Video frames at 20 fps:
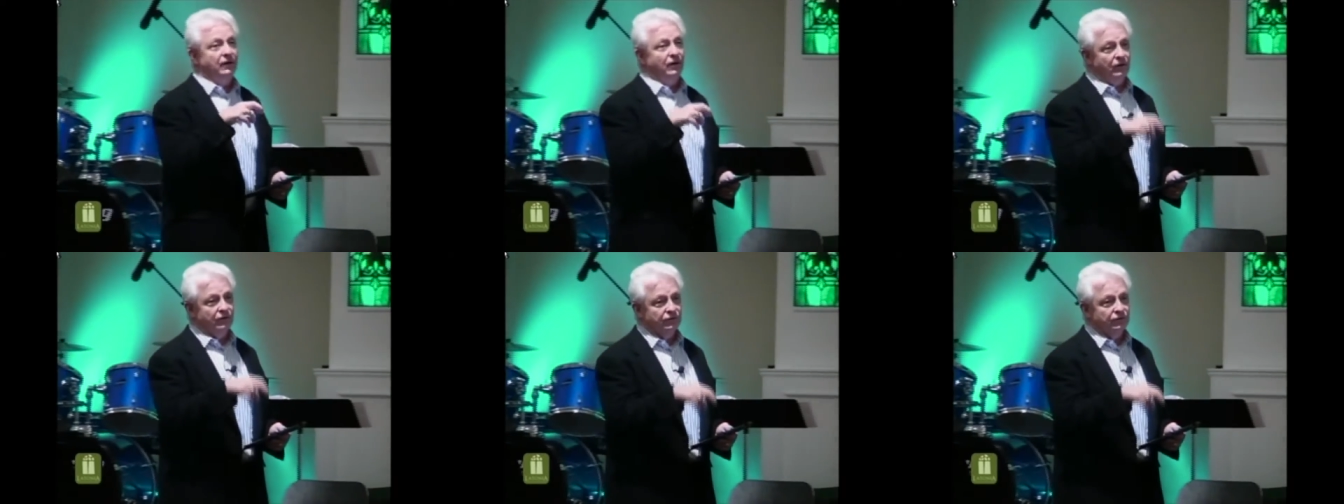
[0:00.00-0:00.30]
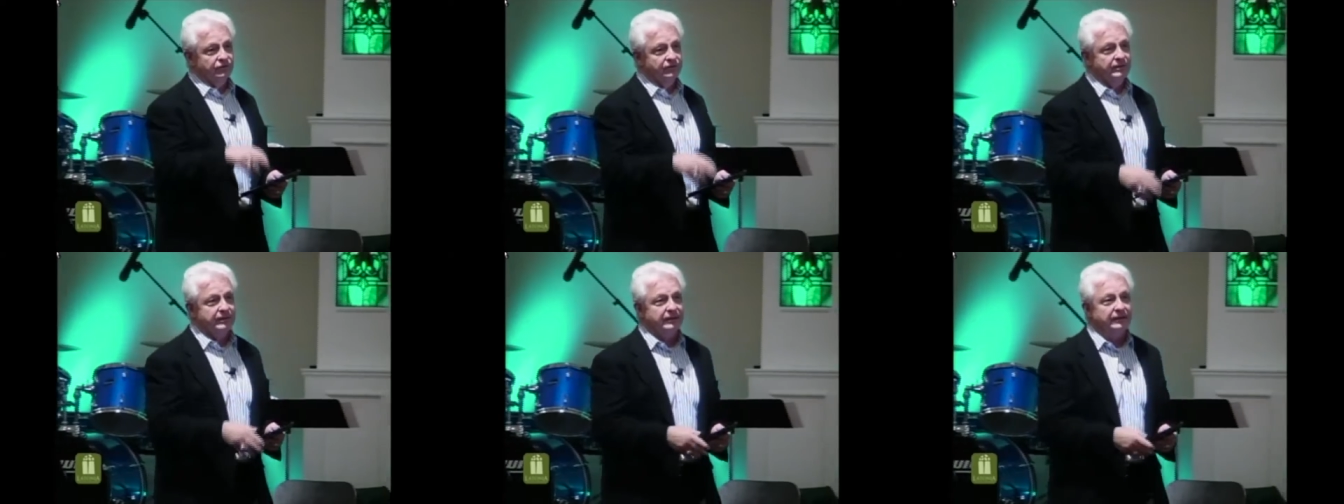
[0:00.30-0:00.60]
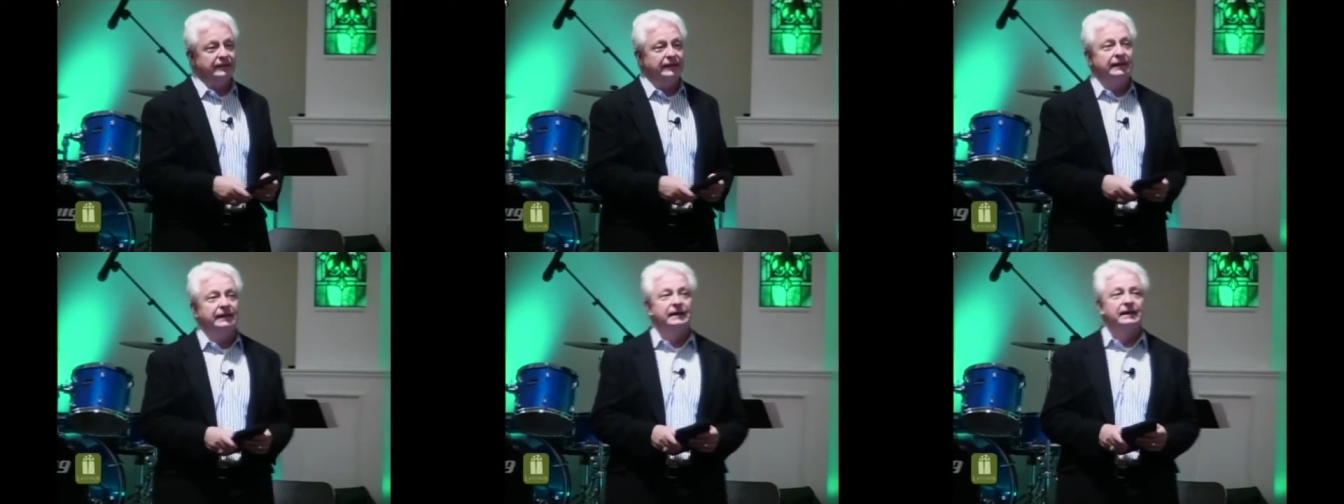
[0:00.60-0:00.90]

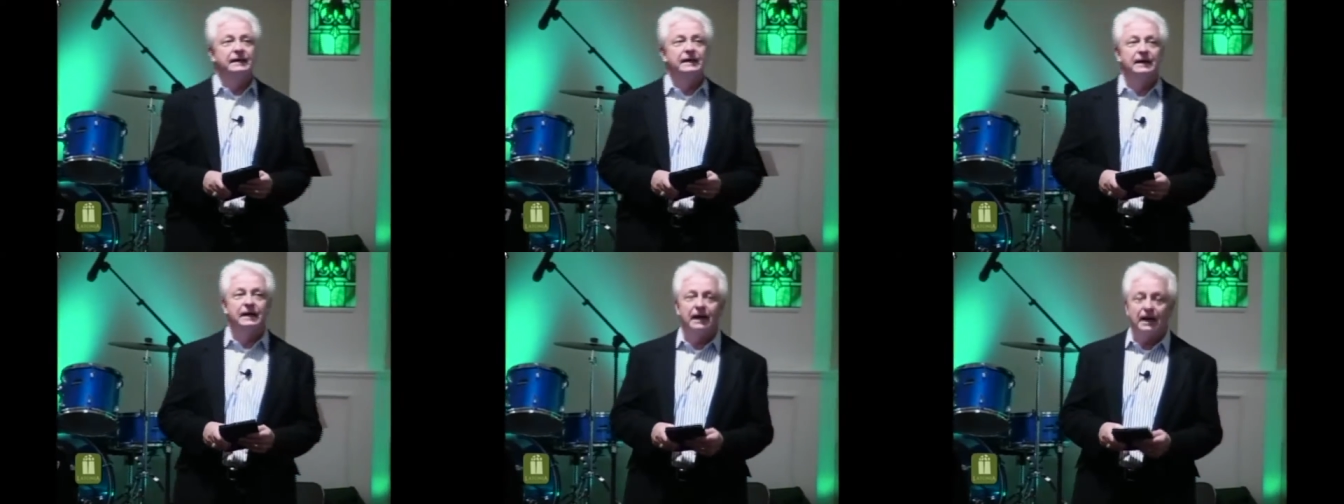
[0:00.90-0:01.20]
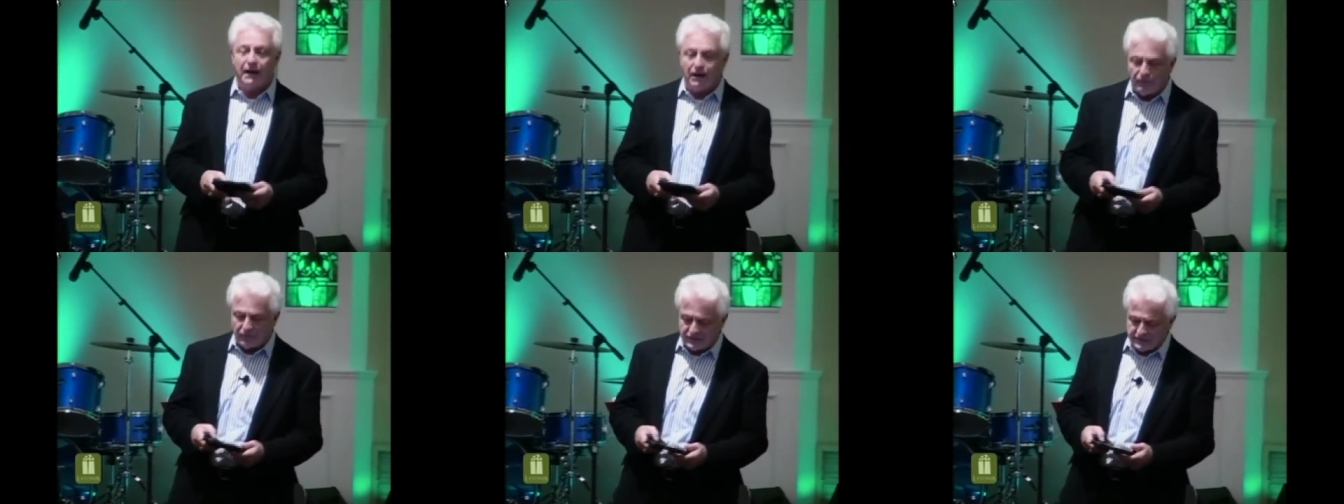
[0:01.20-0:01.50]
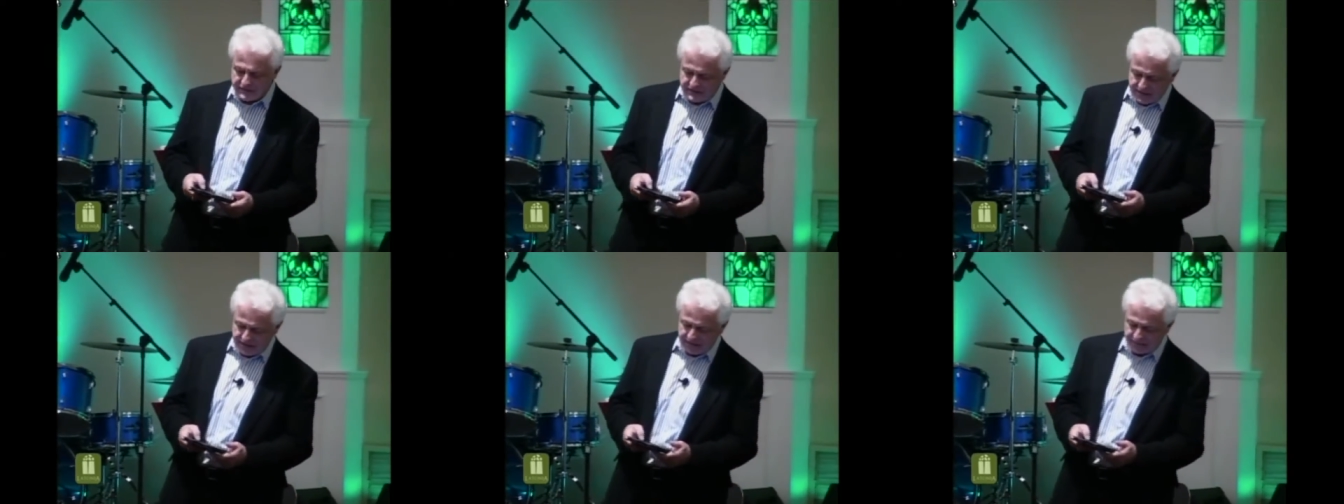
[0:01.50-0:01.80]
ultimately our
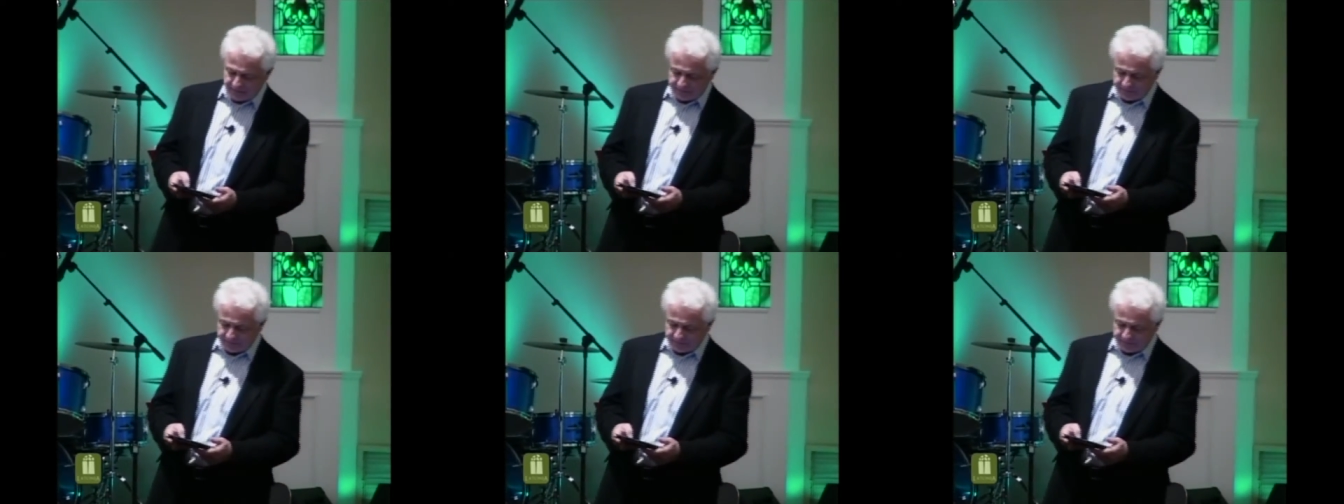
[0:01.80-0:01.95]
sin.